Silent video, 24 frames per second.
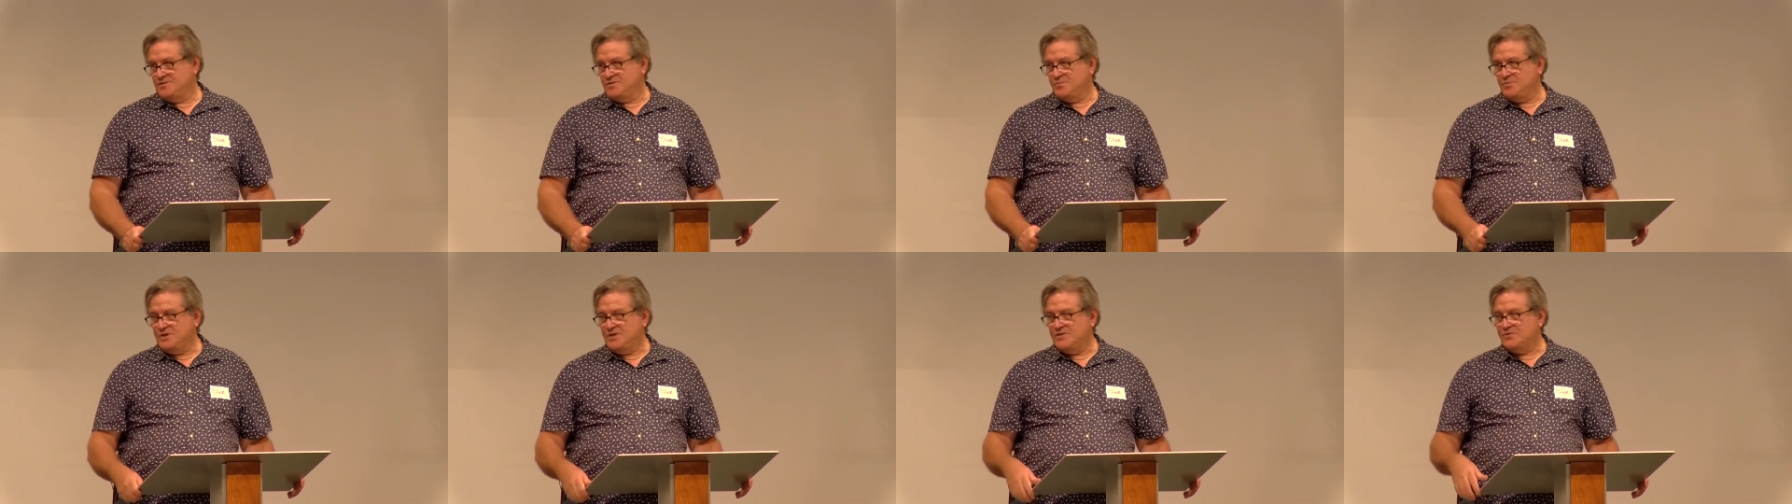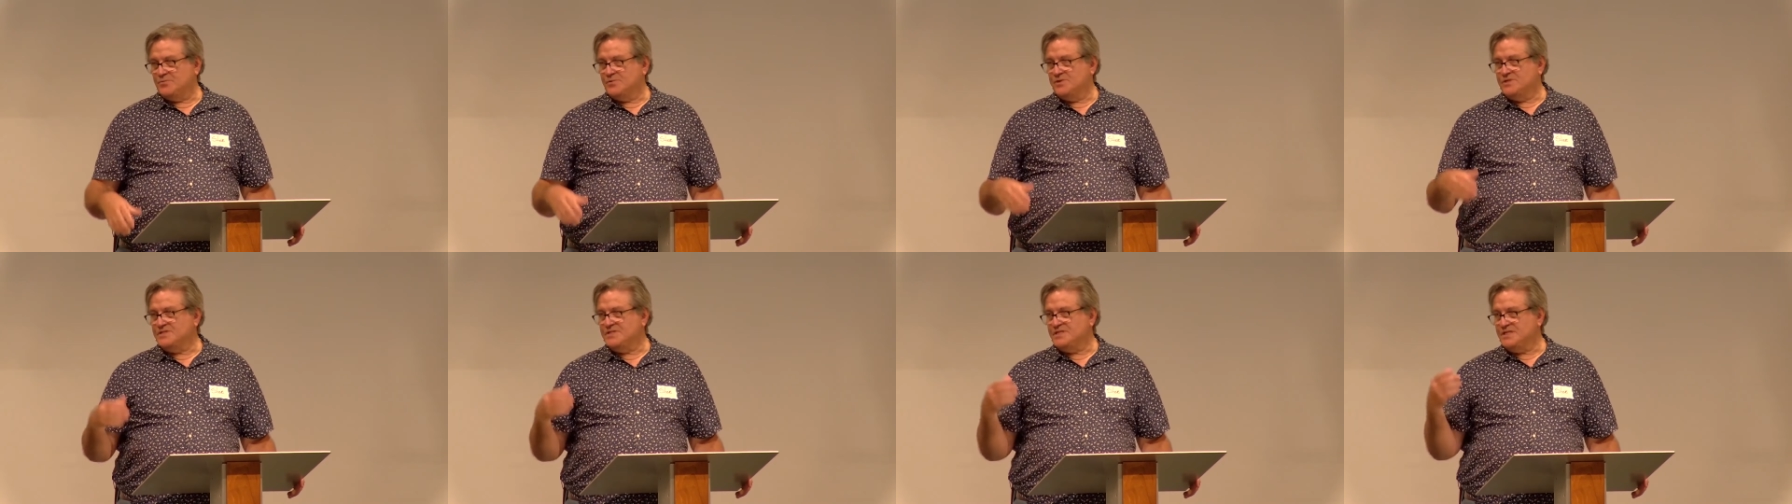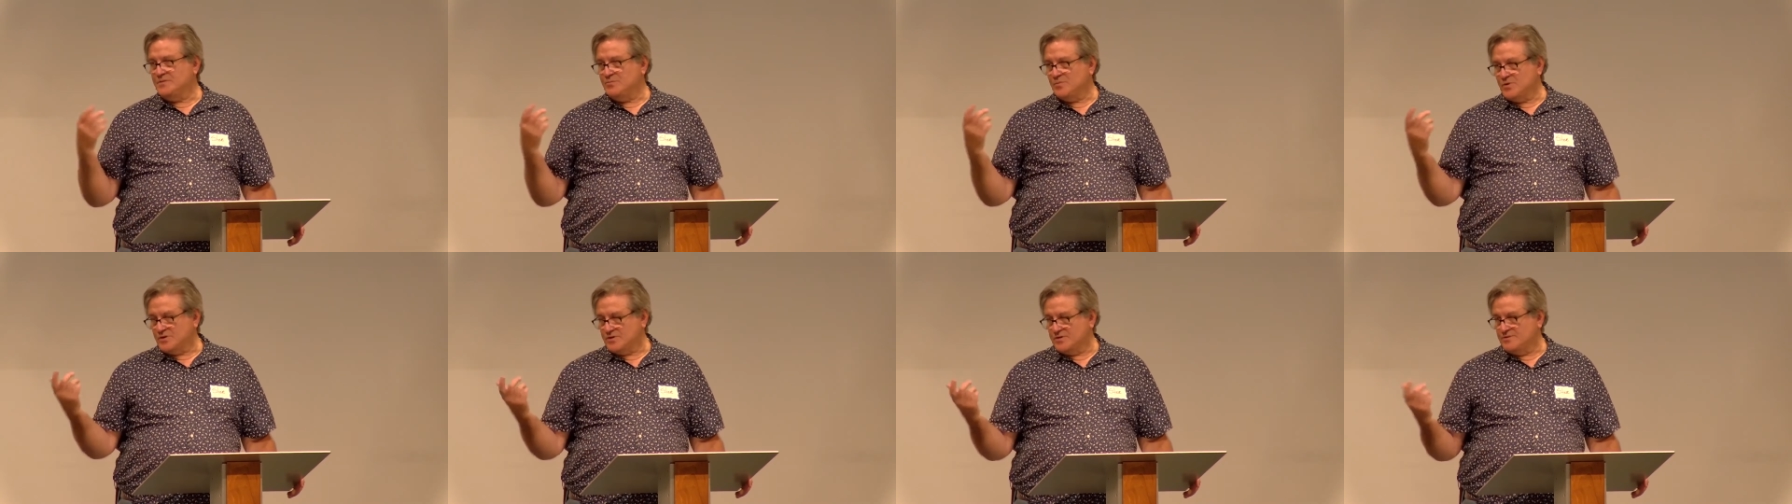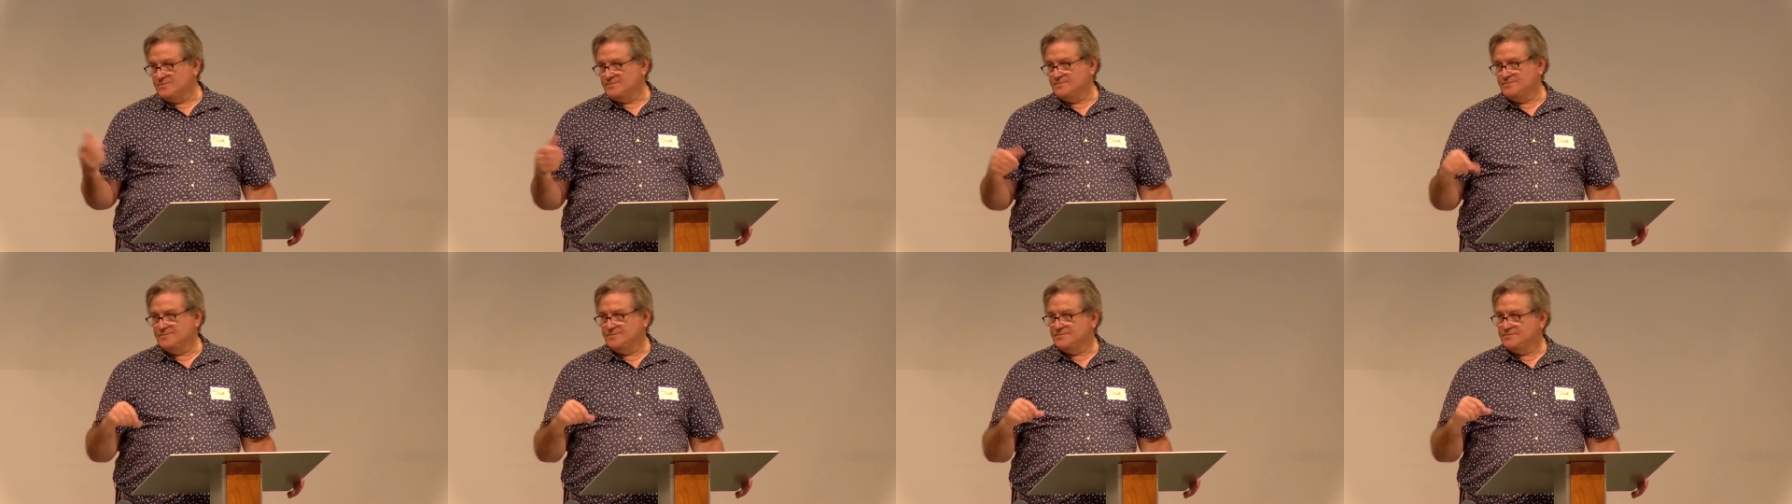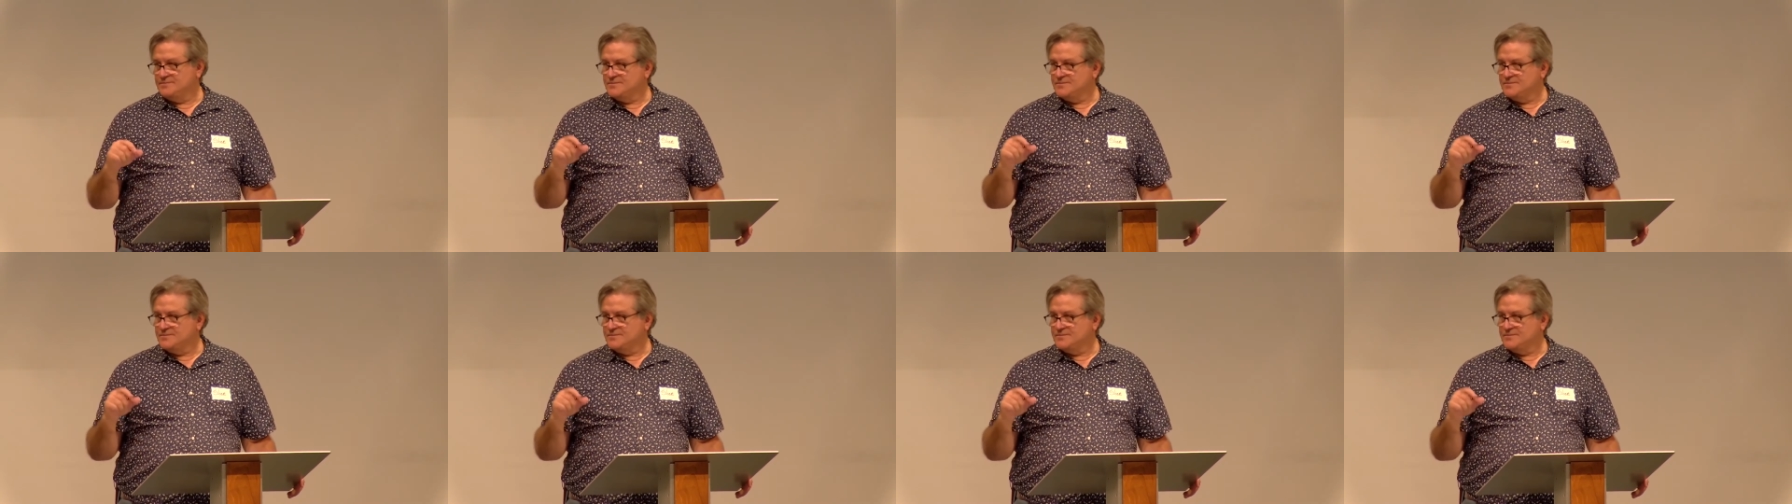to be the redeemer,